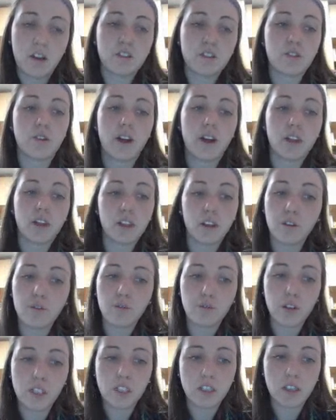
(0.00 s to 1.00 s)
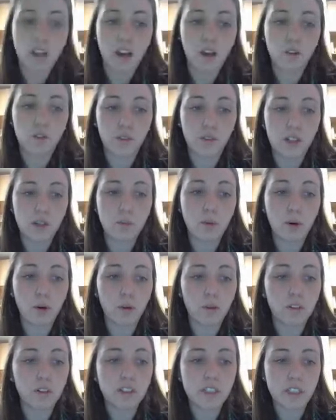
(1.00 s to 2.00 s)
So now that you've written down
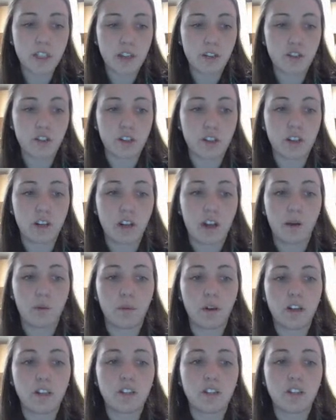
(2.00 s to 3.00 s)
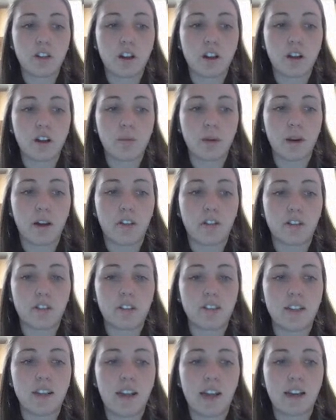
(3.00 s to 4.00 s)
repolarization, I wanted to talk about
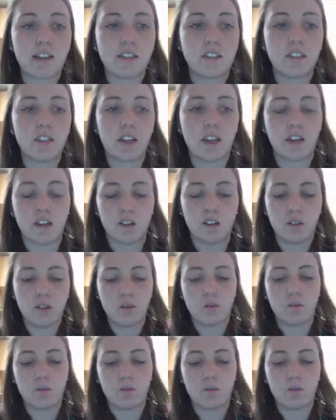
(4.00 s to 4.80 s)
this next state,